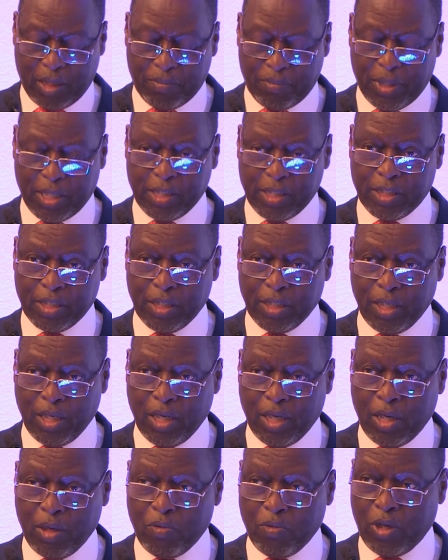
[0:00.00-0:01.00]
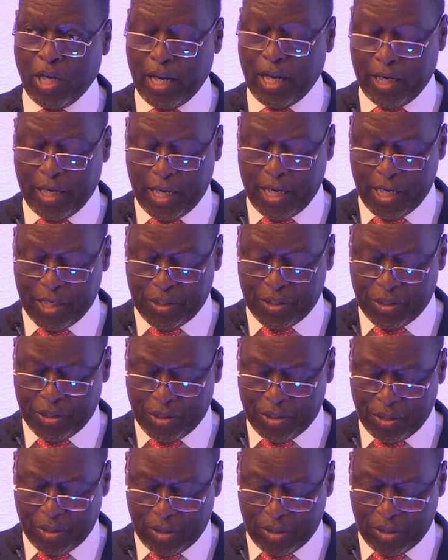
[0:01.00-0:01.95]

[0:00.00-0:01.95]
Companies will arrange